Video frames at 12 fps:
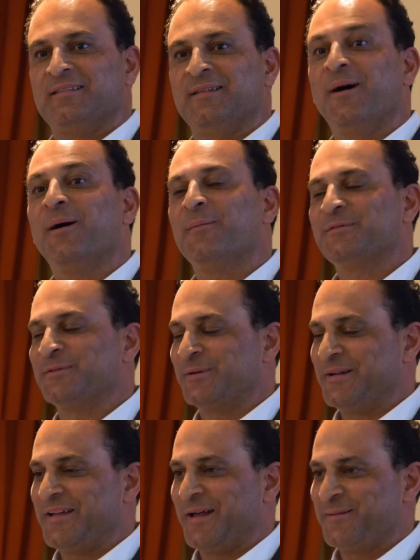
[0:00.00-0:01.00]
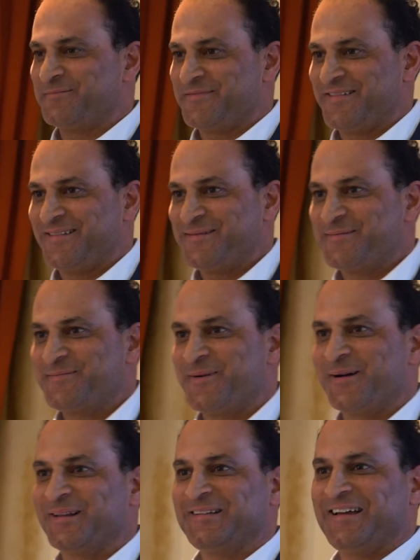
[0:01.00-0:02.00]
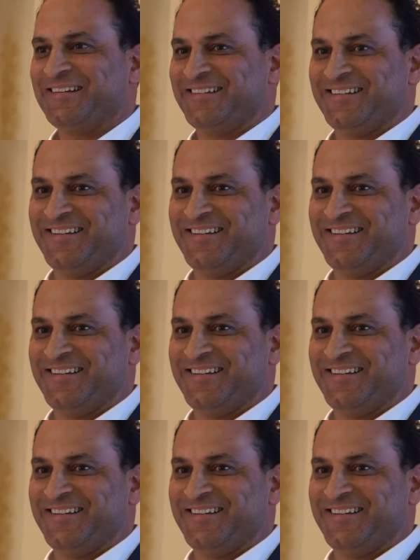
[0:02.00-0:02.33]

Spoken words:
No, I'm sorry, Callum. Apologize.